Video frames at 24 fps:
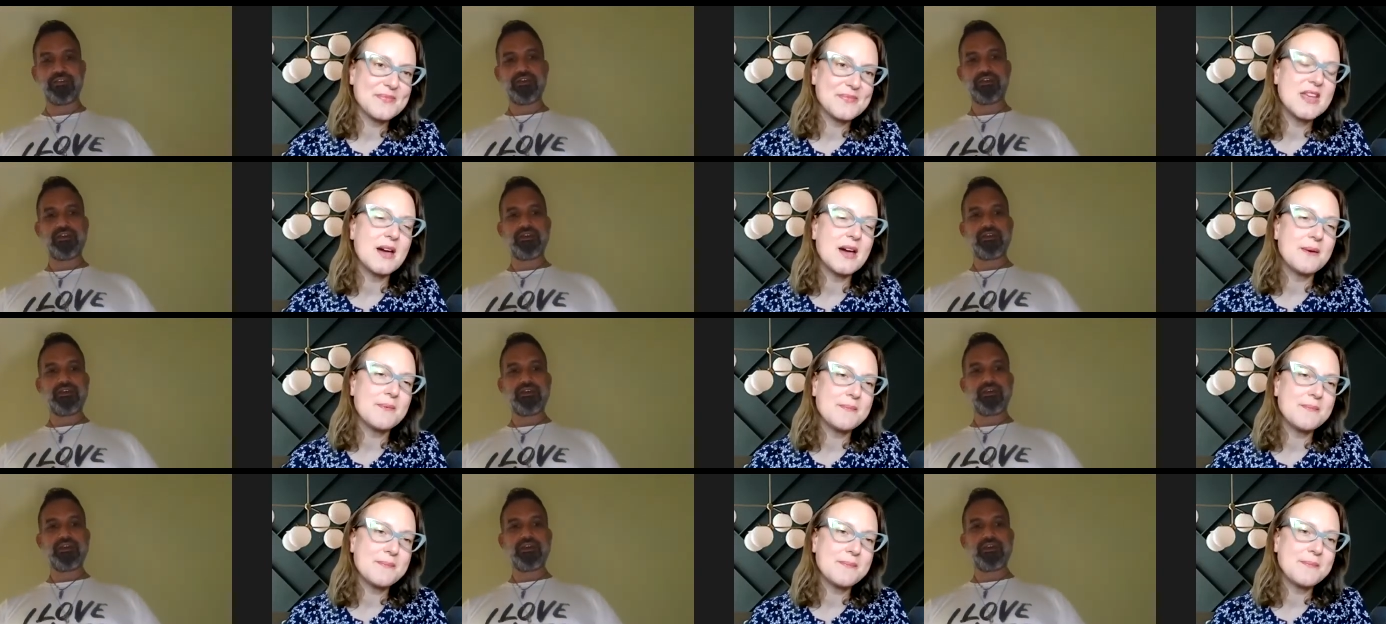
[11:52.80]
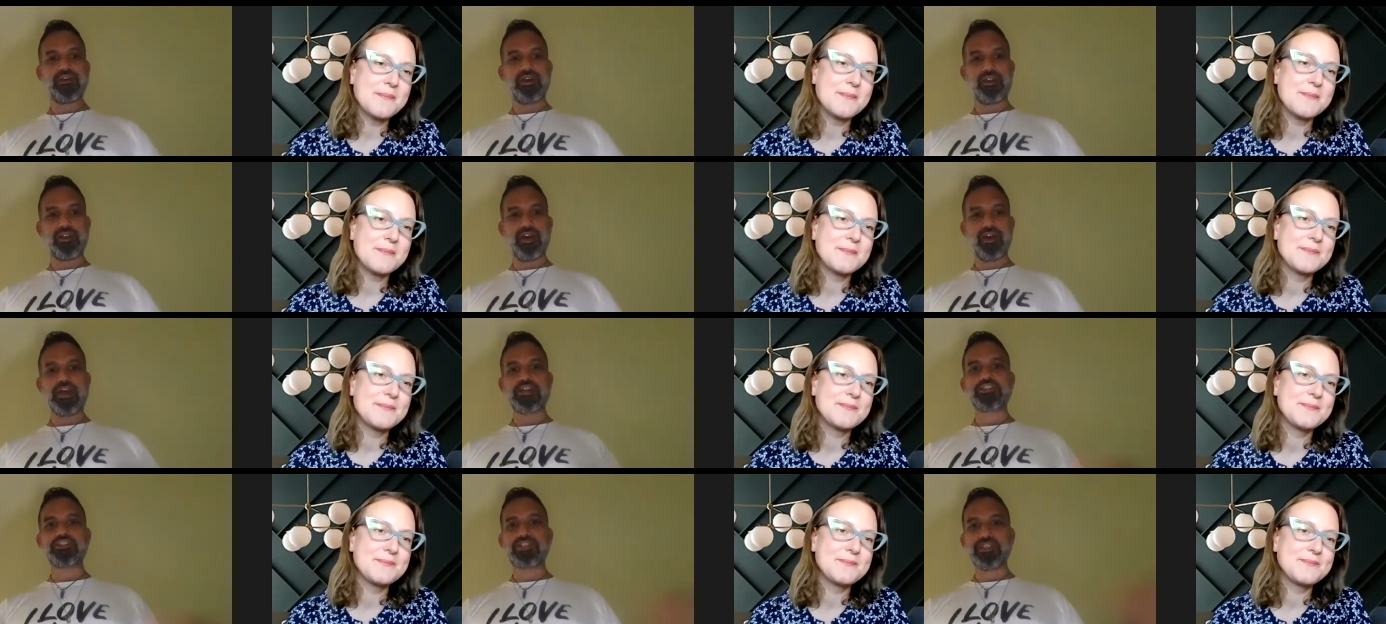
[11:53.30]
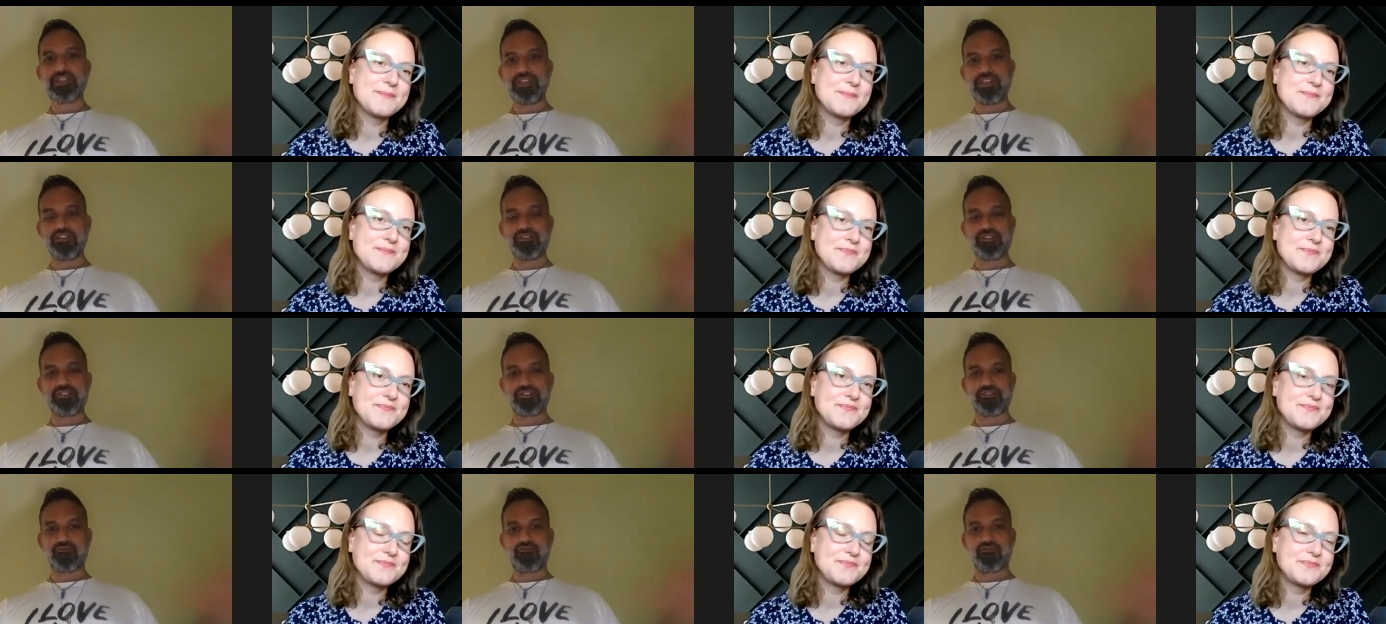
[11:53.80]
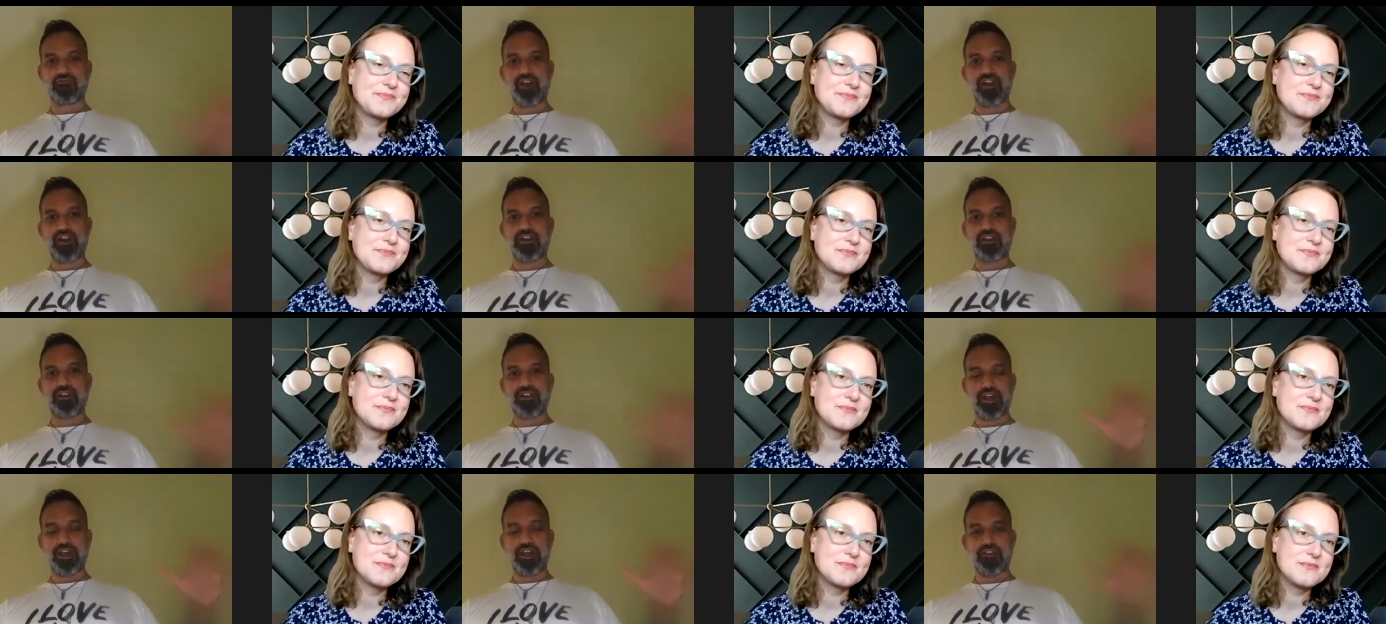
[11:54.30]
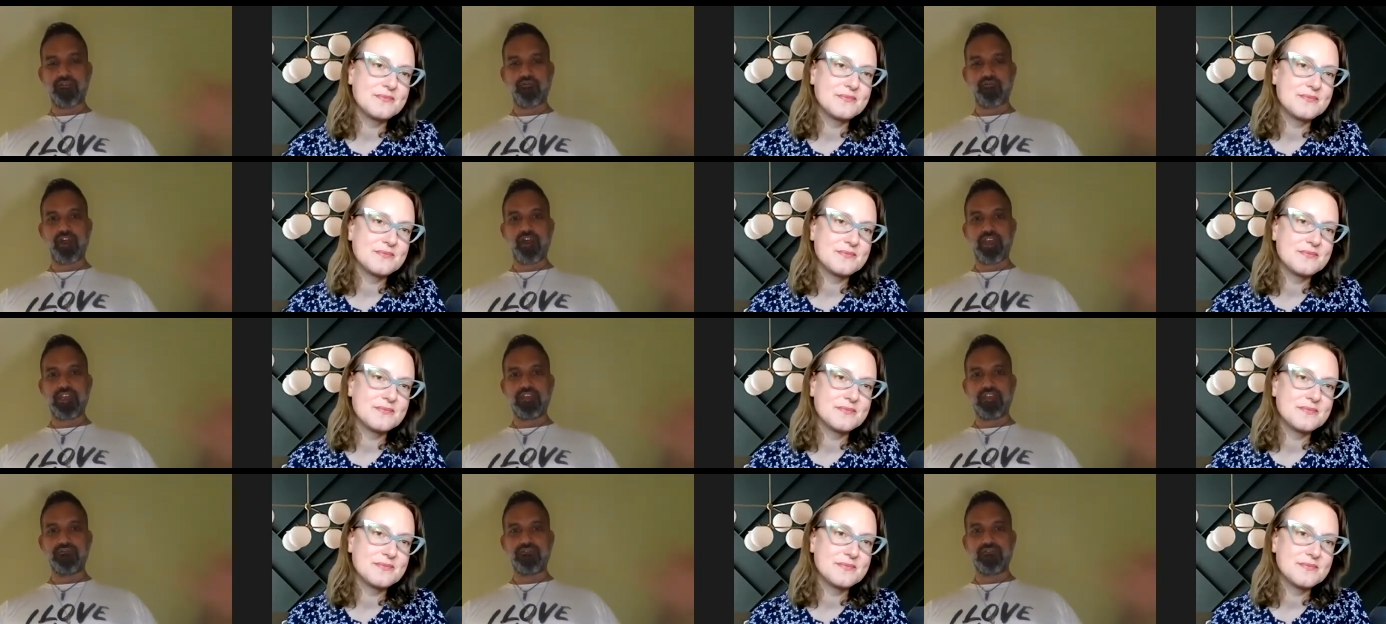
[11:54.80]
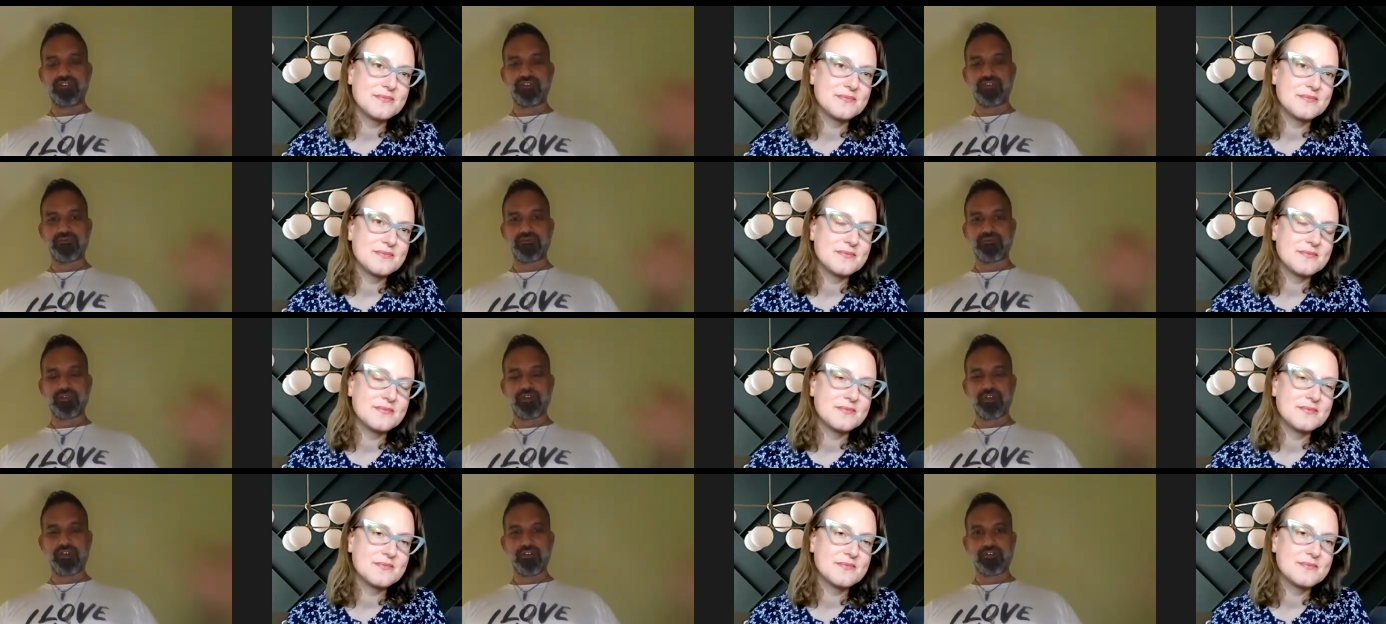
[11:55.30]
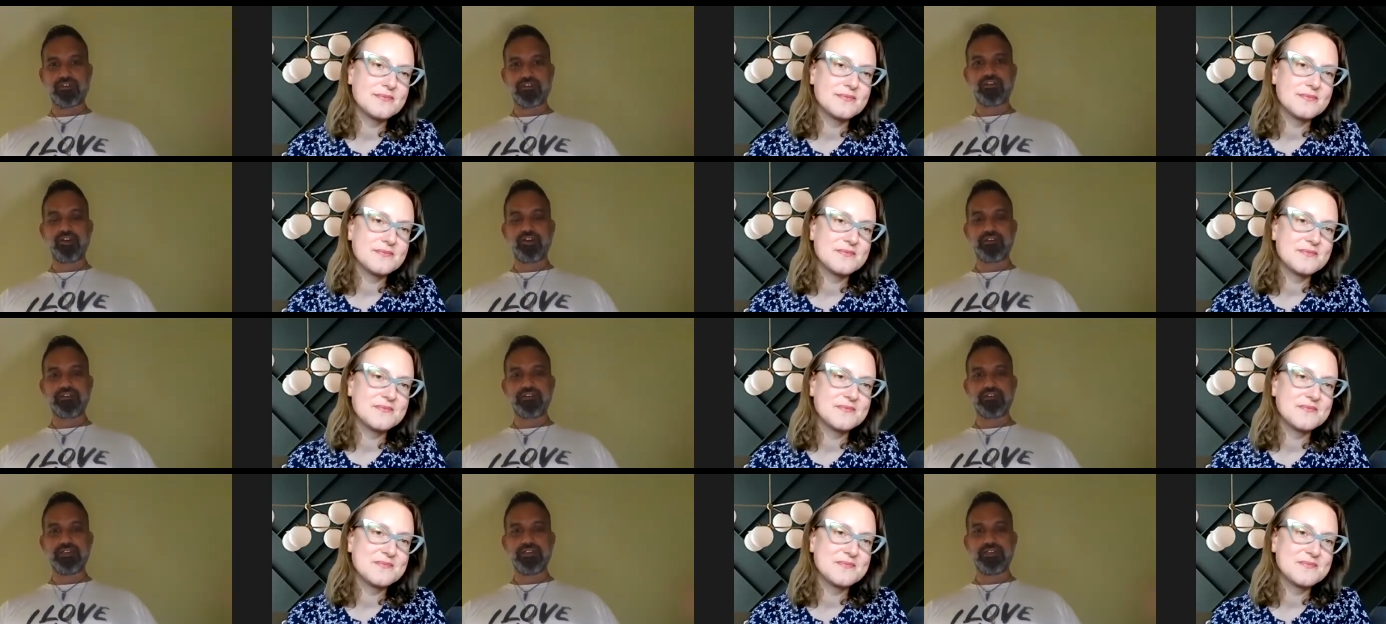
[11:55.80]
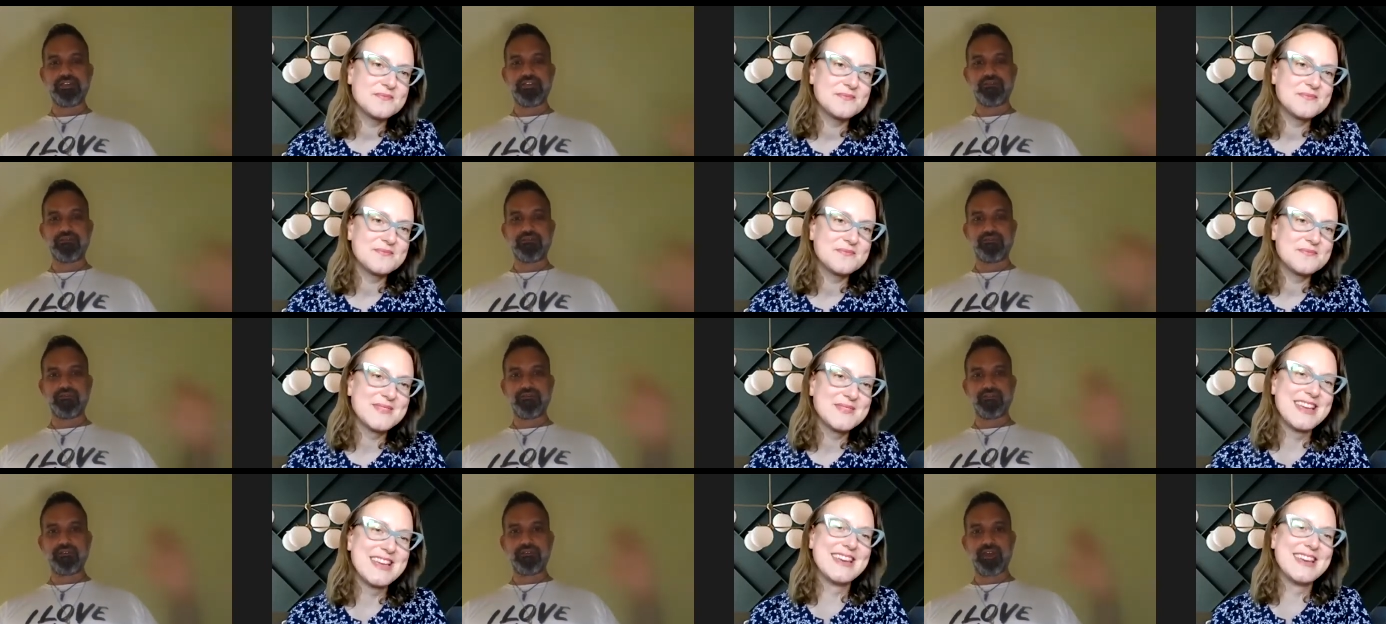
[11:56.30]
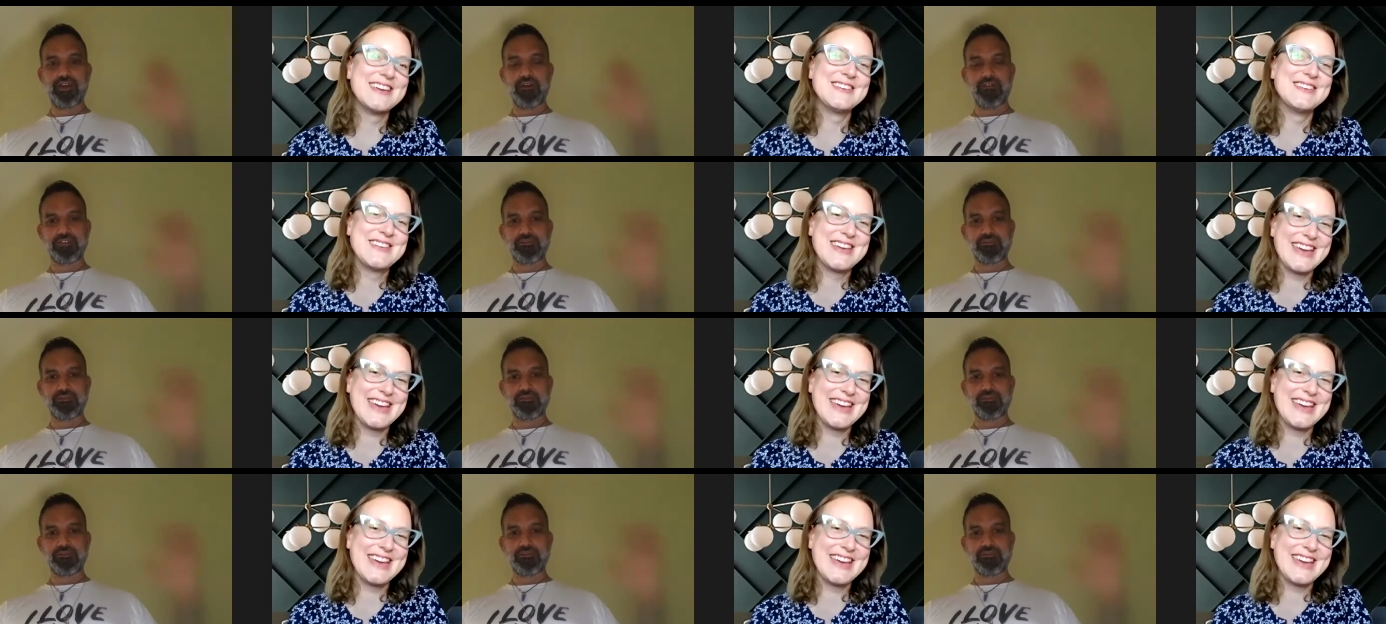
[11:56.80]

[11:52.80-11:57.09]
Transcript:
Speaker 1: Yeah. And I actually used to run like raves when I was 19. That was my